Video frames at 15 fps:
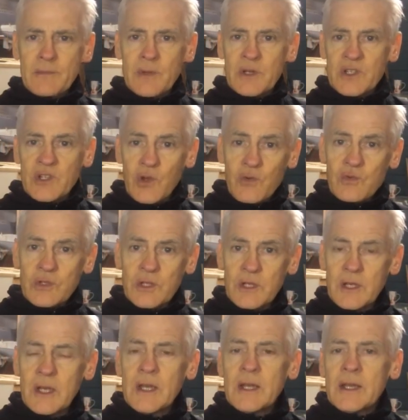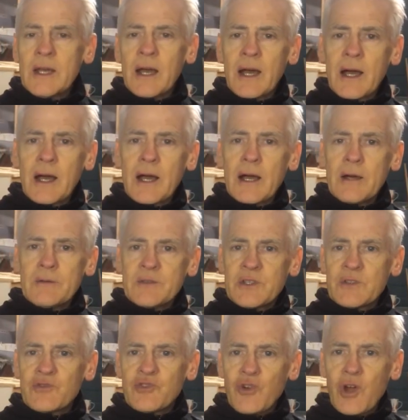assault
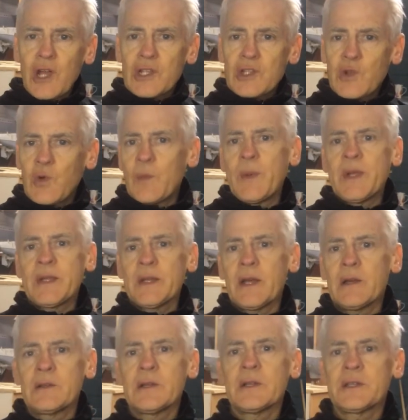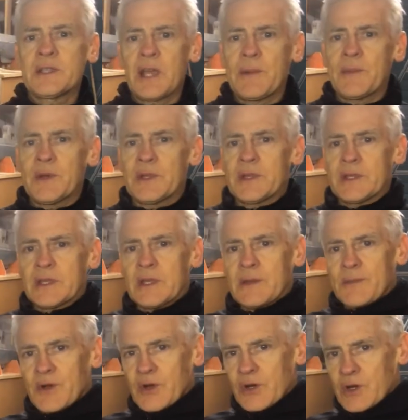to try and torpedo some of the
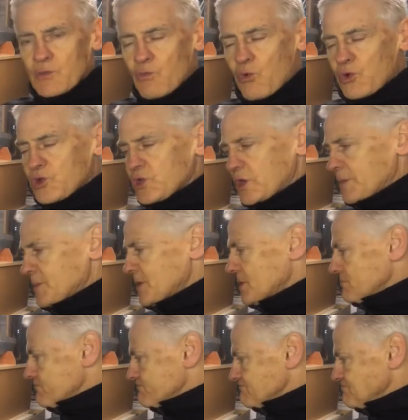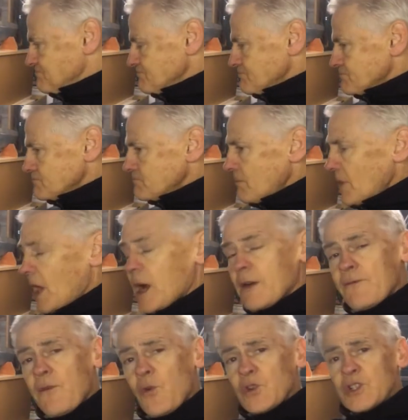American warships.
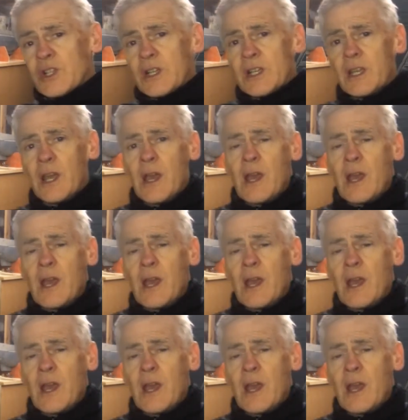Unfortunately,